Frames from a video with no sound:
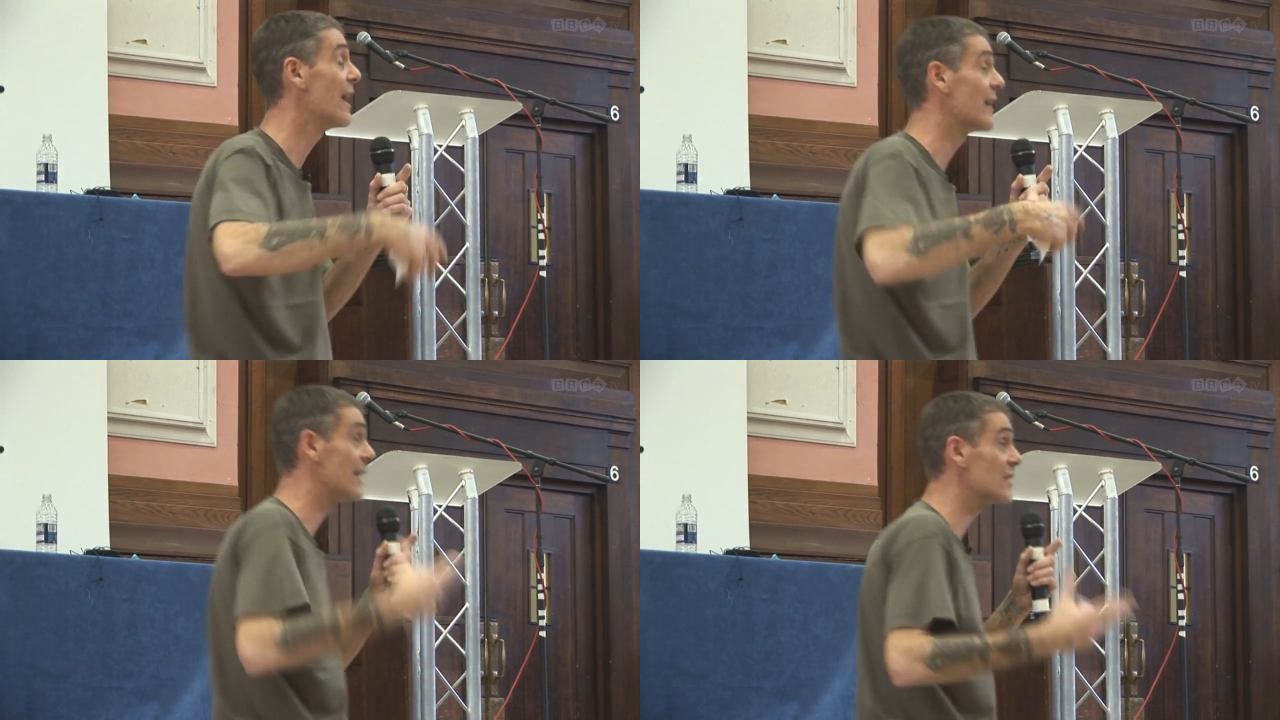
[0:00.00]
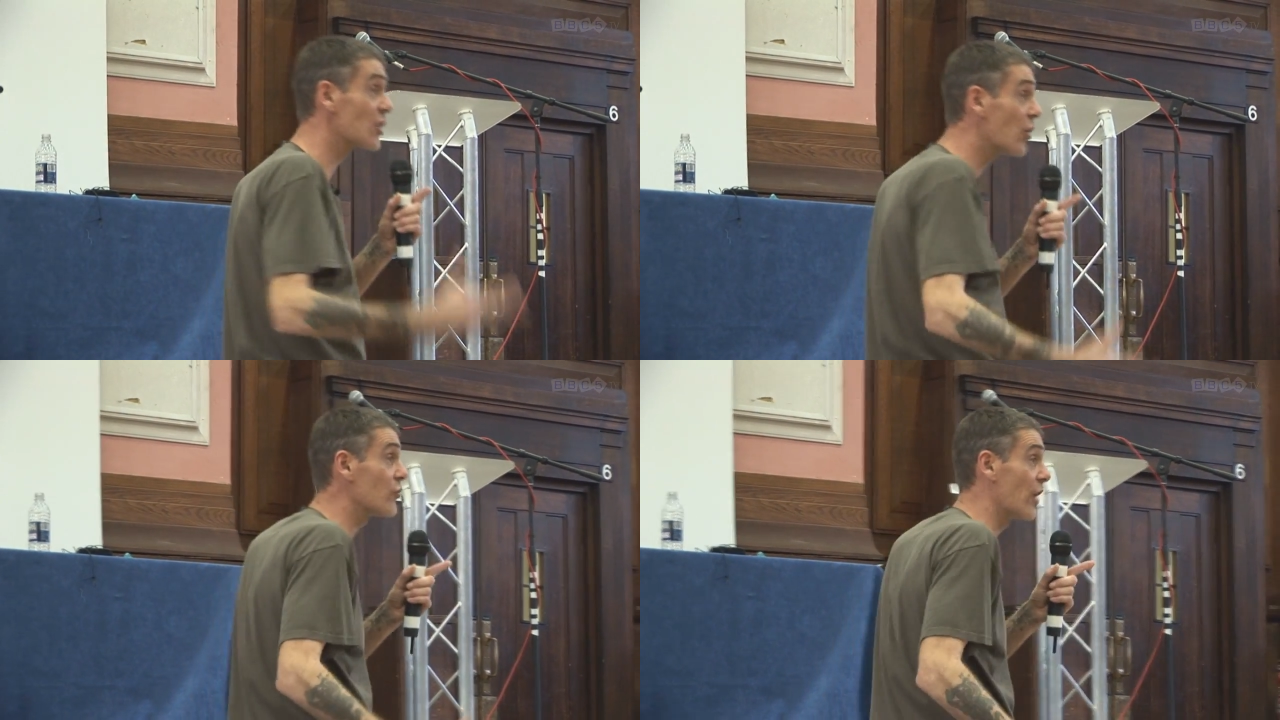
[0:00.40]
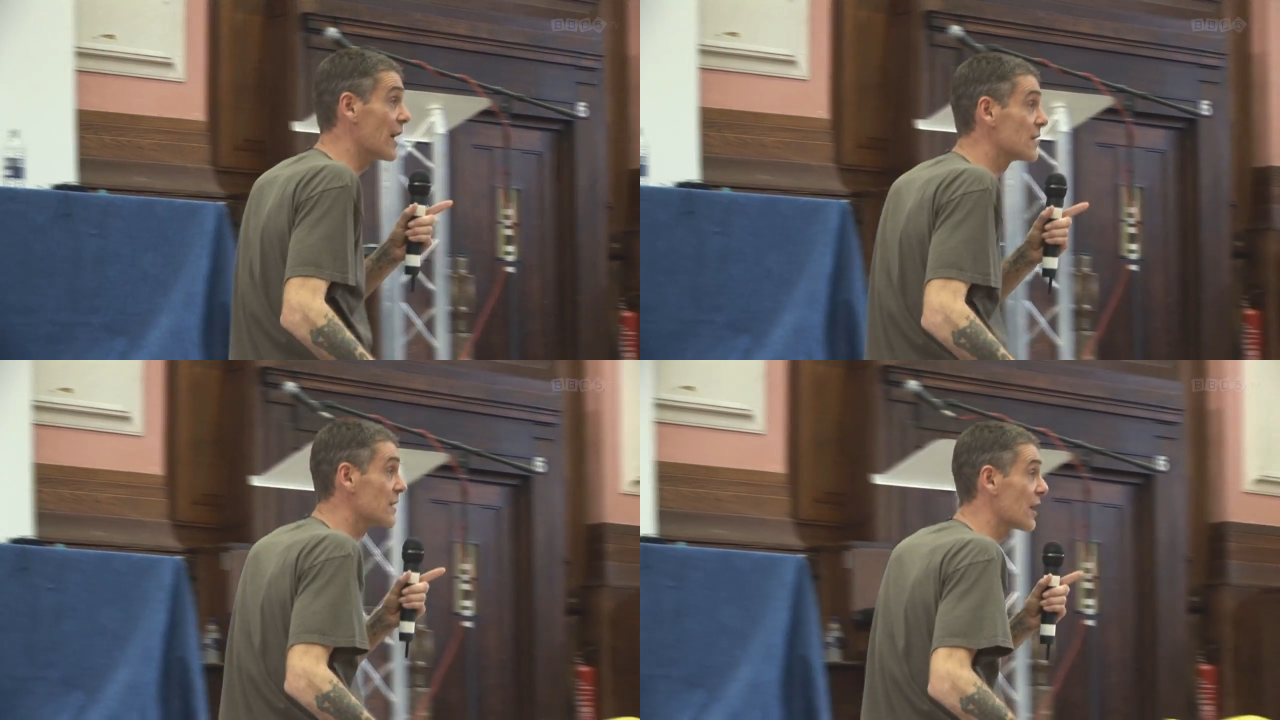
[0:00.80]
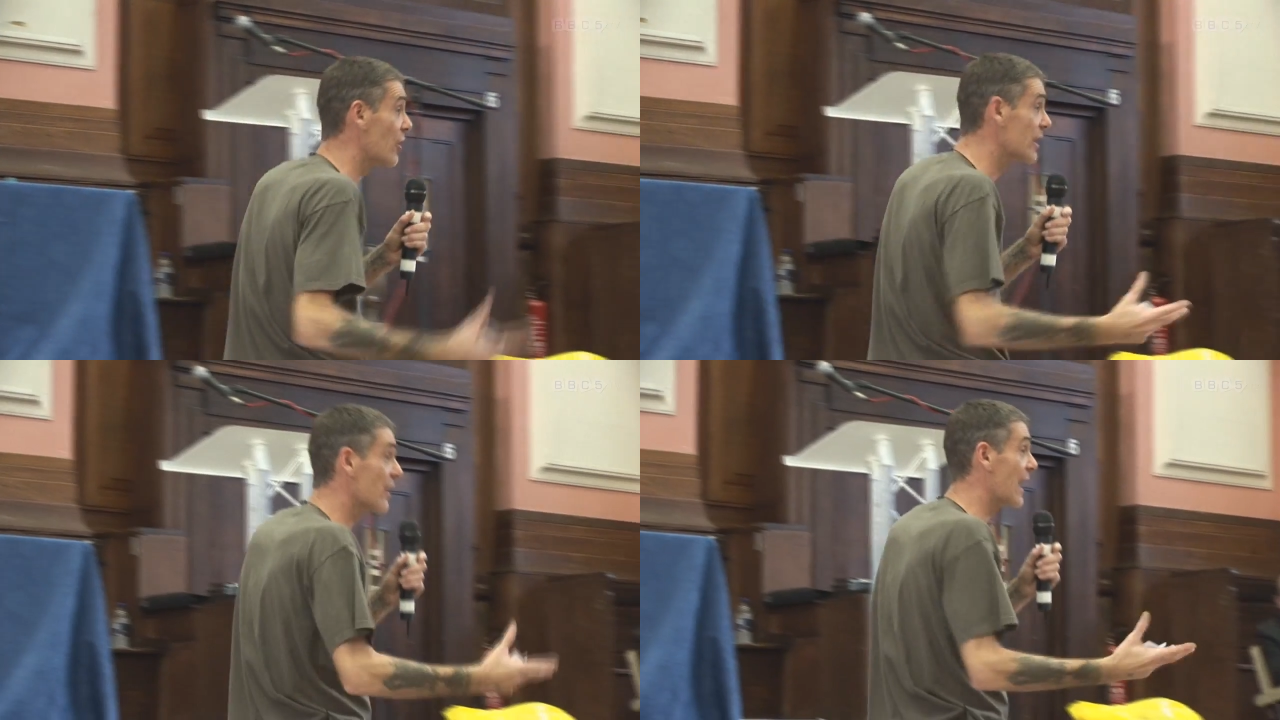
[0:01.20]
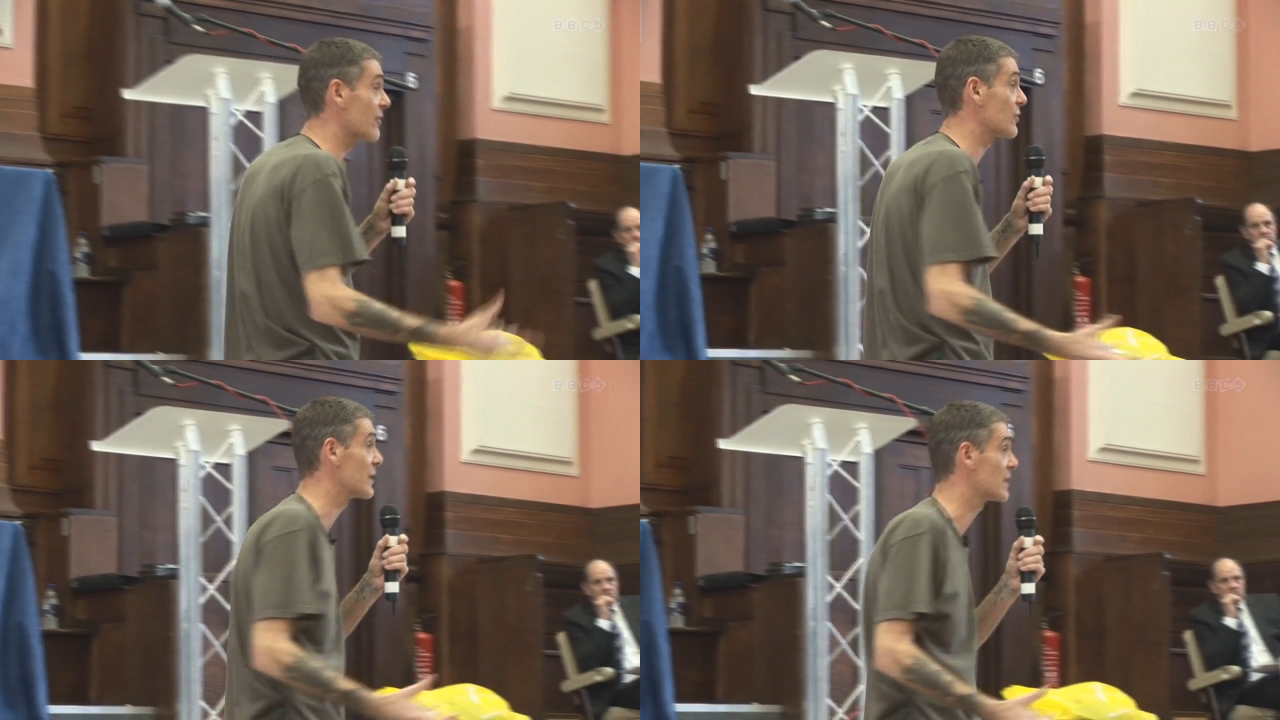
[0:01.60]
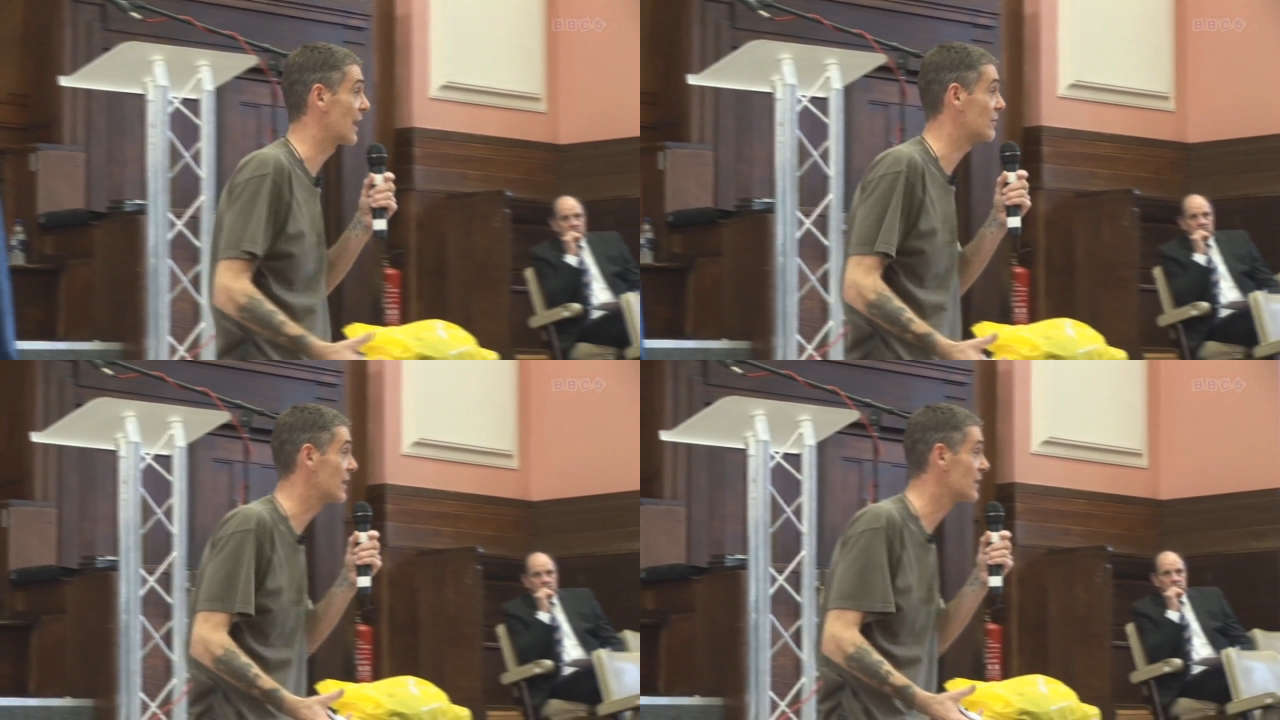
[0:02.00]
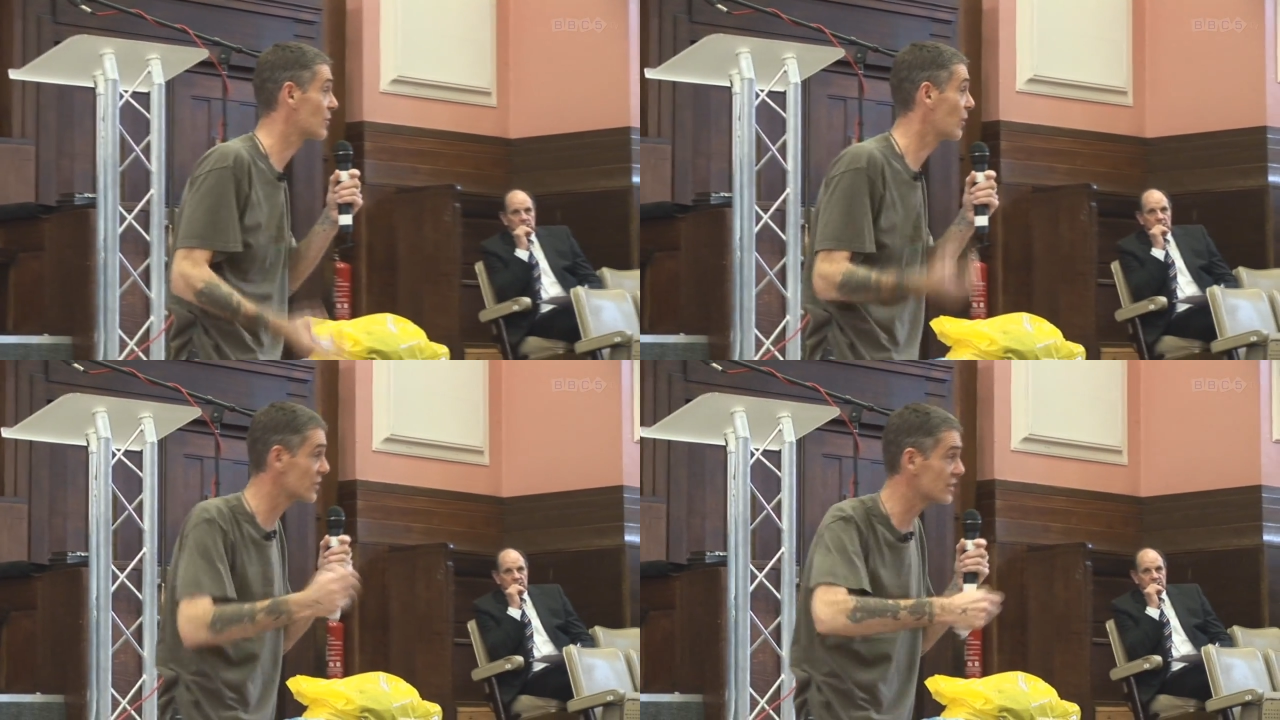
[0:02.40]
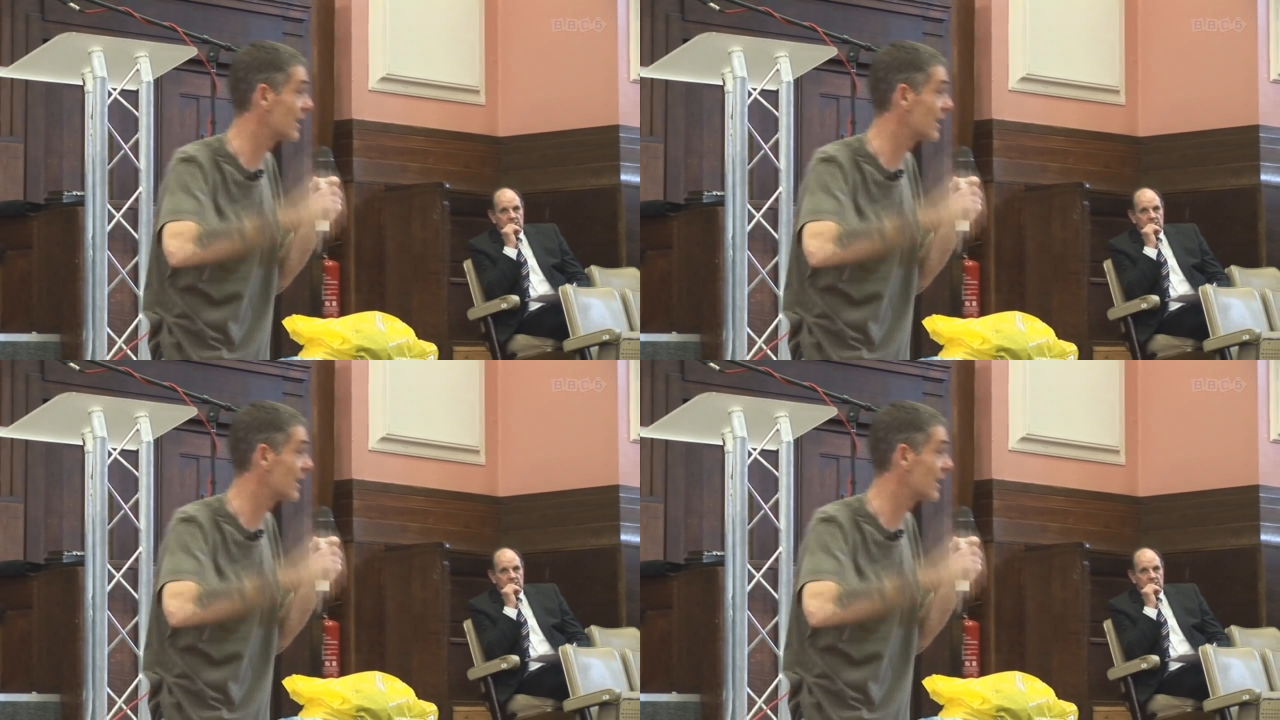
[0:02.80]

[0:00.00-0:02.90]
then it's a contract, and I don't have to accept it, so I just